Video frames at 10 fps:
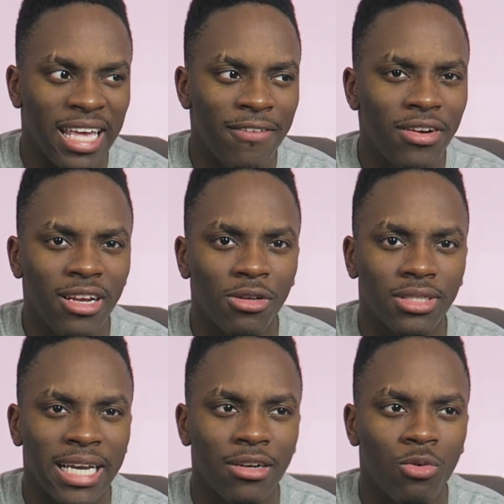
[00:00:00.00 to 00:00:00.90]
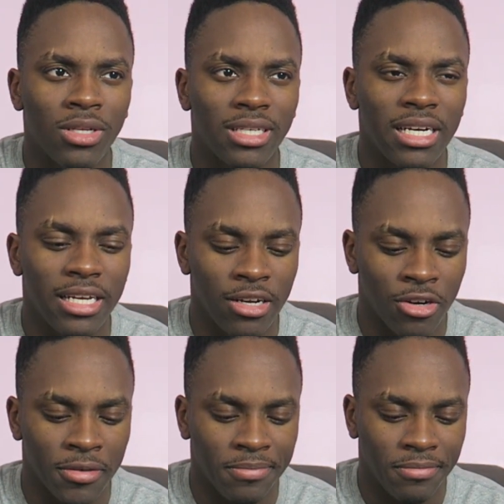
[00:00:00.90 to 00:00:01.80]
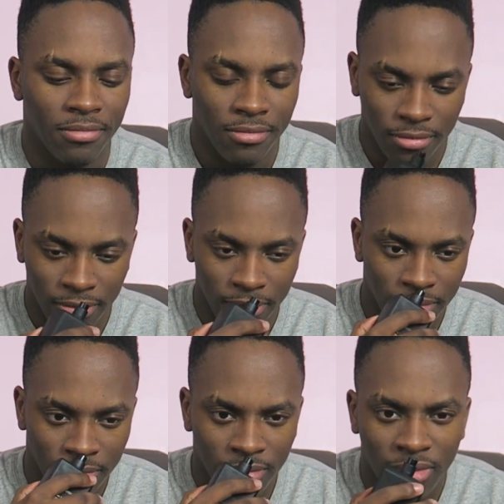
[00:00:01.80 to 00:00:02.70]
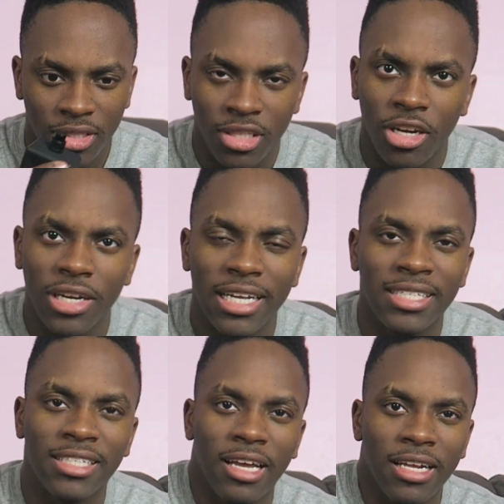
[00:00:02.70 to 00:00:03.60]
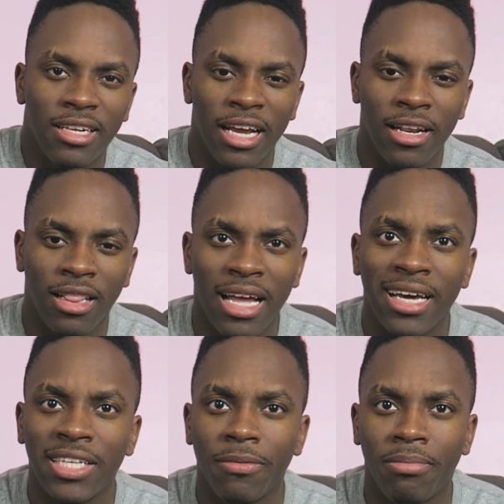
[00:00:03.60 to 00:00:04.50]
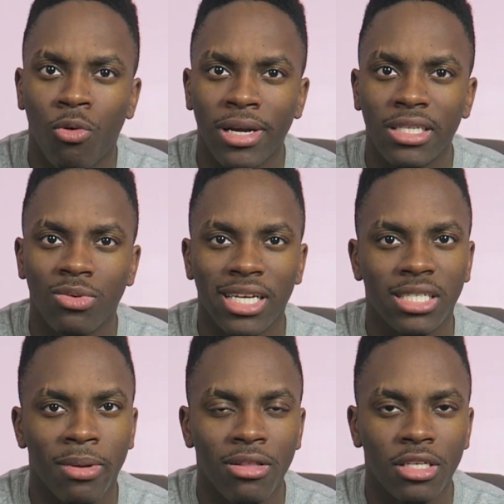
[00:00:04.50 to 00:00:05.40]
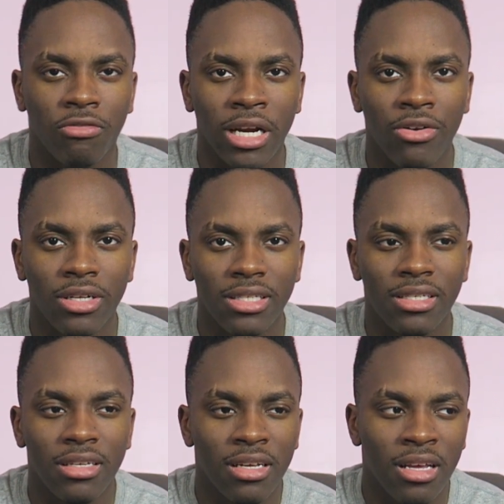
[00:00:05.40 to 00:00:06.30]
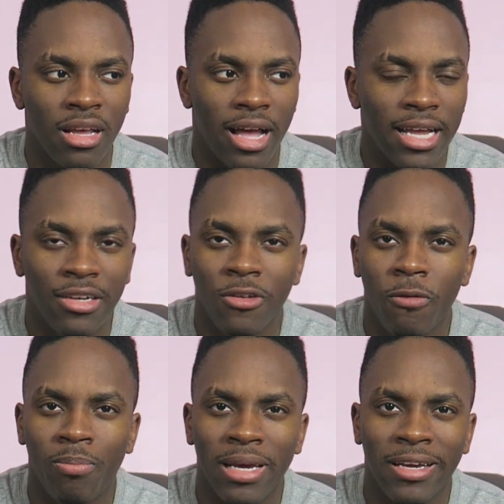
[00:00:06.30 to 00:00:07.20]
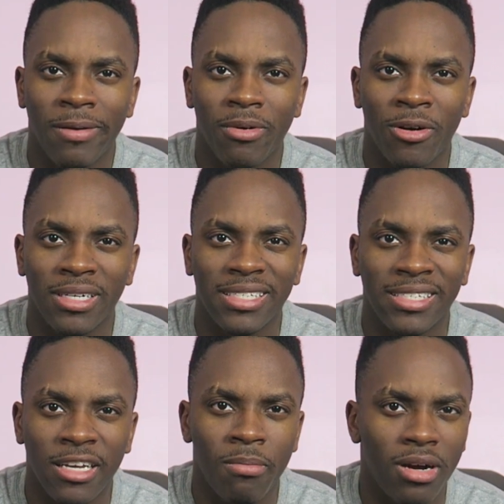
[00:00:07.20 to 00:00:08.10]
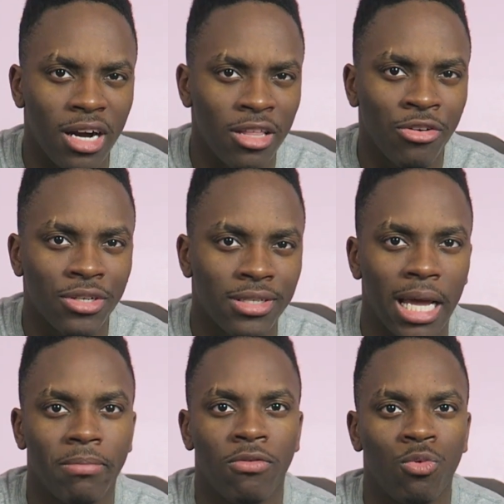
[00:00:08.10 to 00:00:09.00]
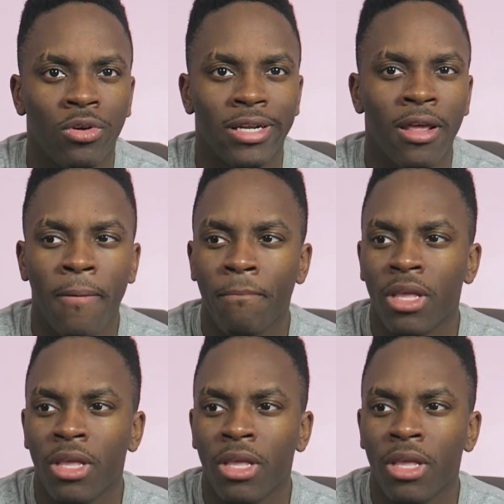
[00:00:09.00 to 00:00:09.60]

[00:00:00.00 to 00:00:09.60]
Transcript: even though sandalwood's in here, at a lot of different points when I smell this fragrance, I do pick up on some other type of wood,